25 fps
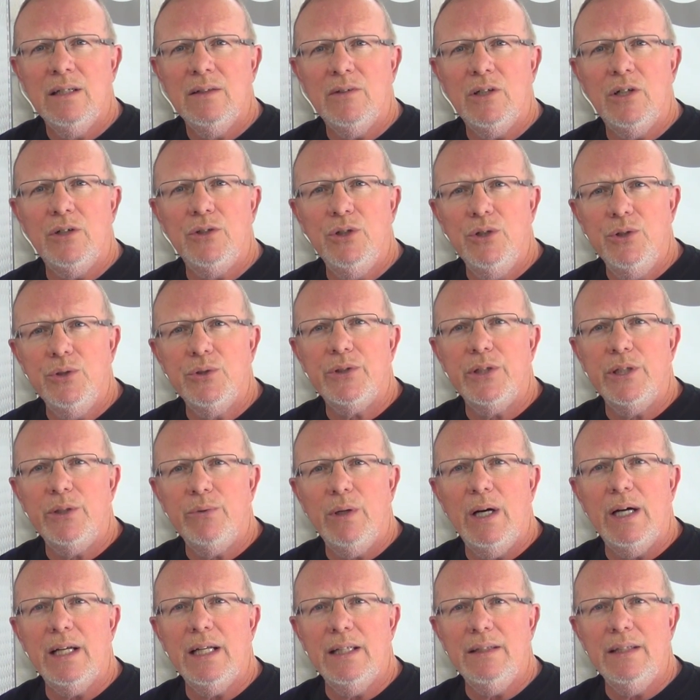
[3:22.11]
They're usually
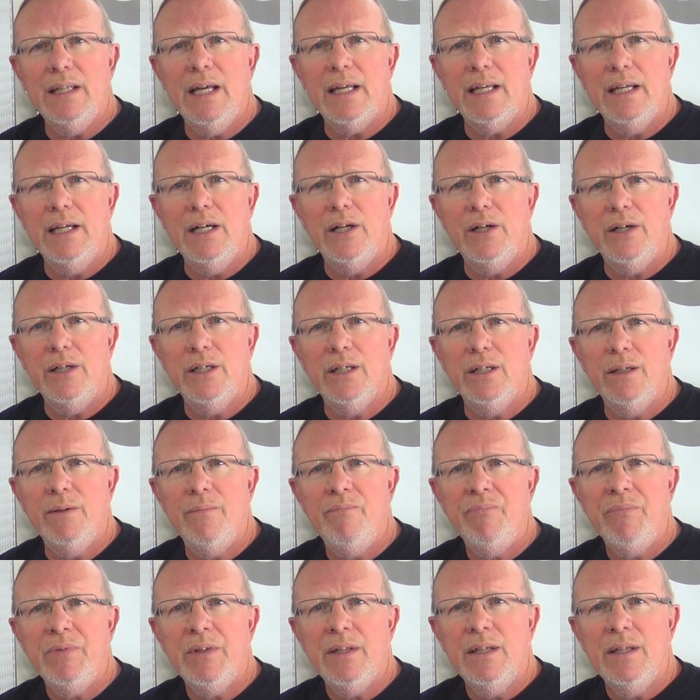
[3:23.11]
right in that area,
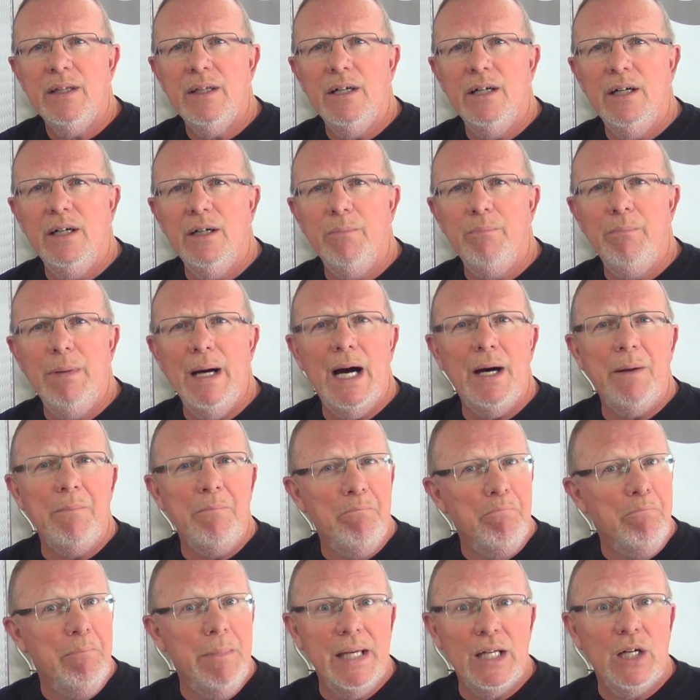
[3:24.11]

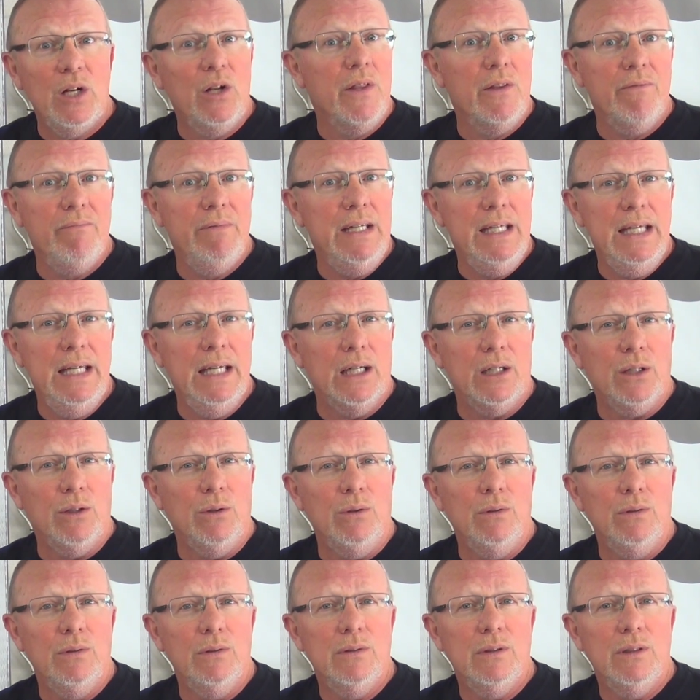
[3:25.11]
about the middle of the
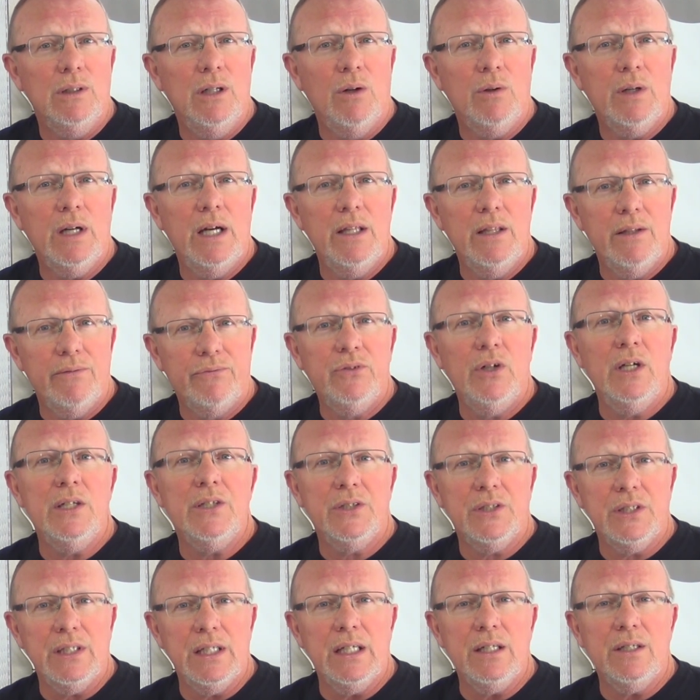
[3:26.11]
vehicle, okay, the front
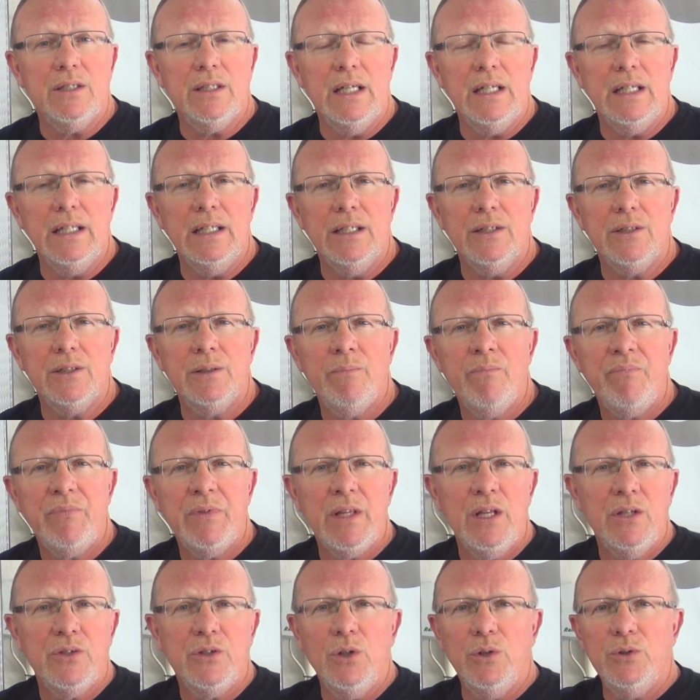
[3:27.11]
seats, that is.
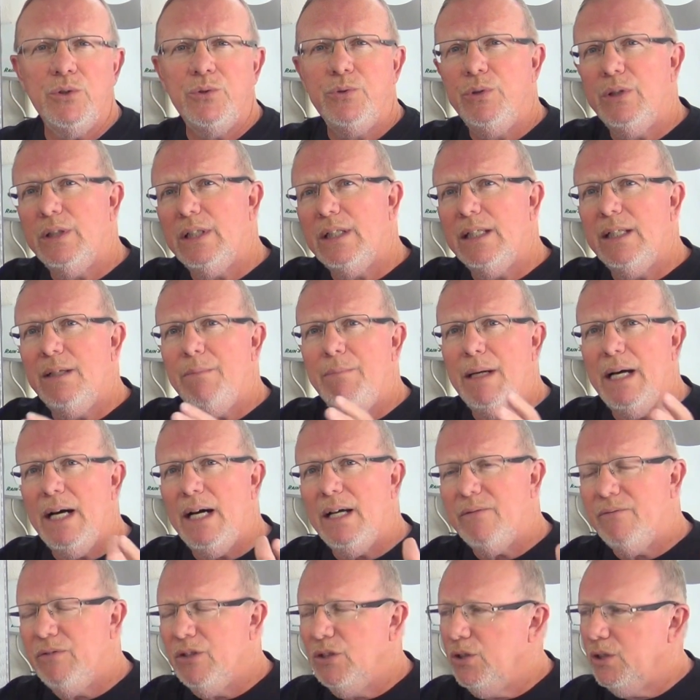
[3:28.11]
So it's really
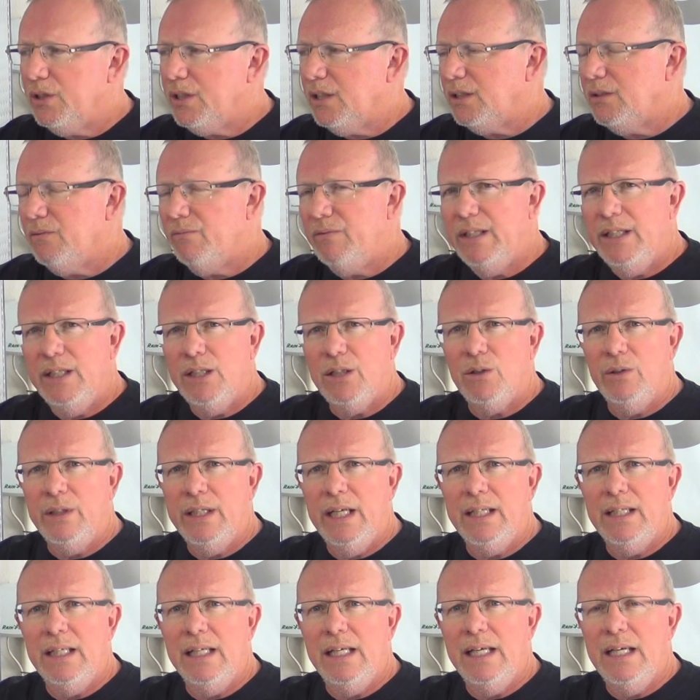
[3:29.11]
about, if you looked at the vehicle
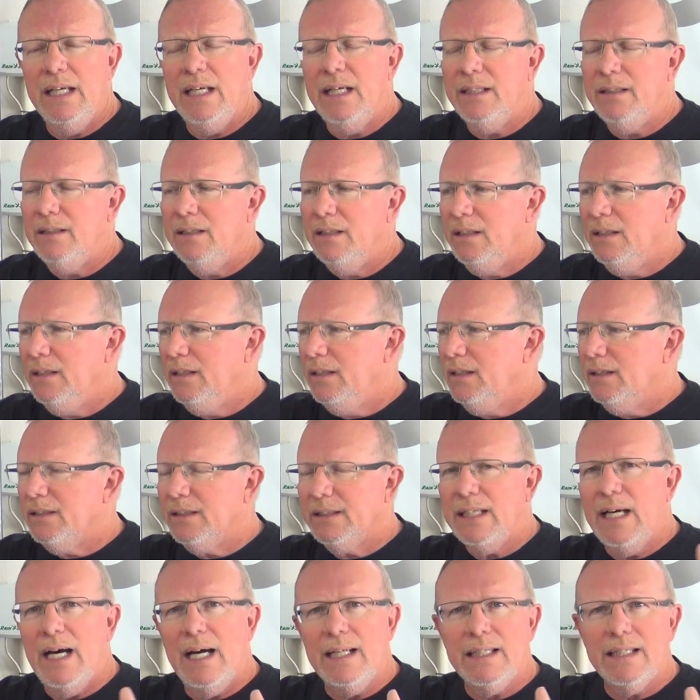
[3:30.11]
end to end,
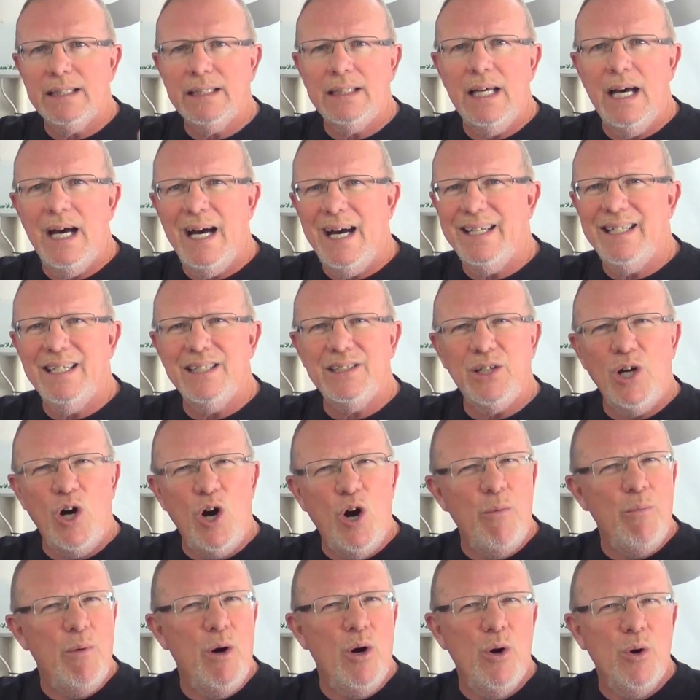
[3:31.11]
side to side, it's
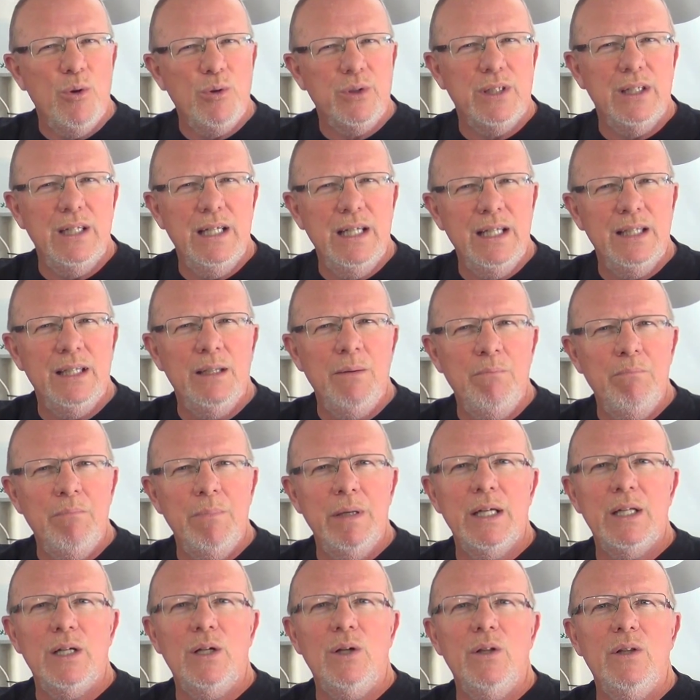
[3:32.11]
almost in the
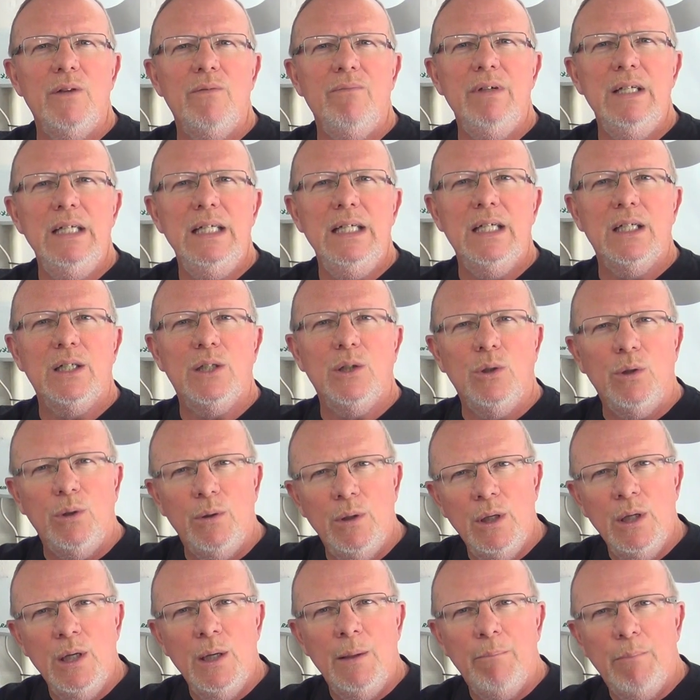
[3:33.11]
middle of the
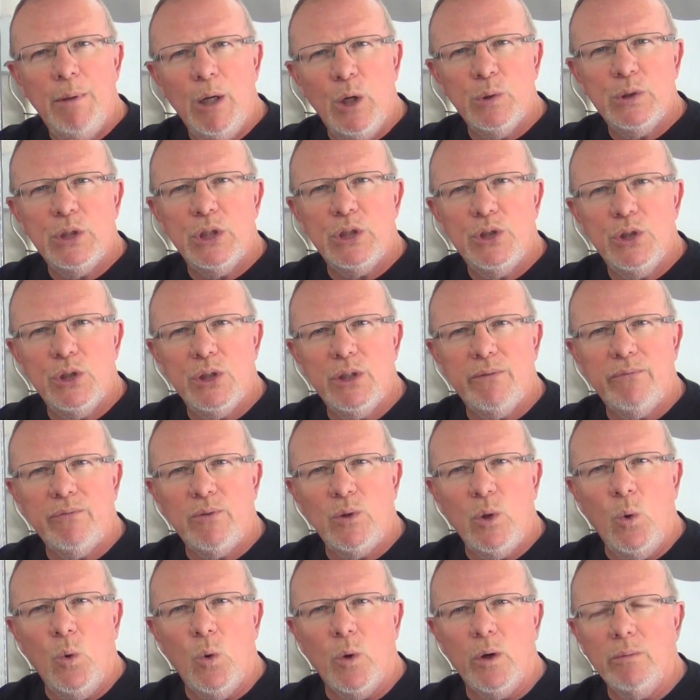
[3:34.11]
vehicle, bolted to the
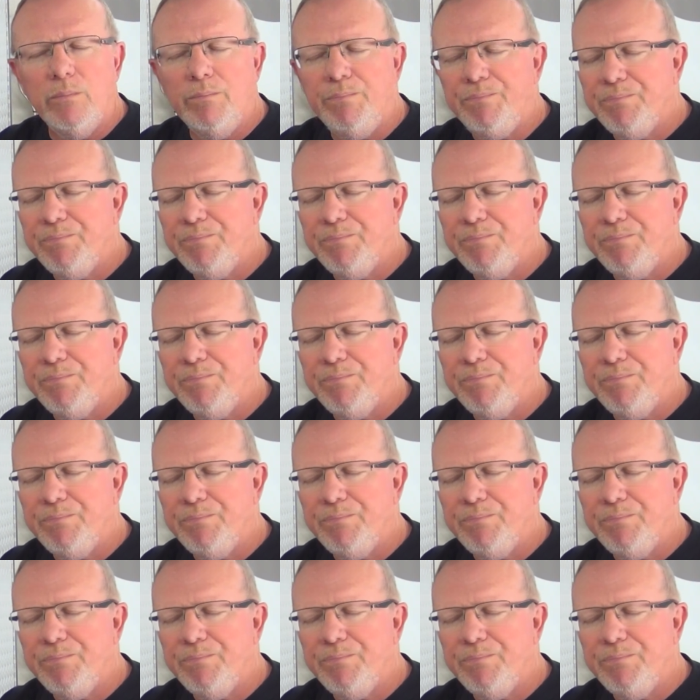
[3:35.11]
floor.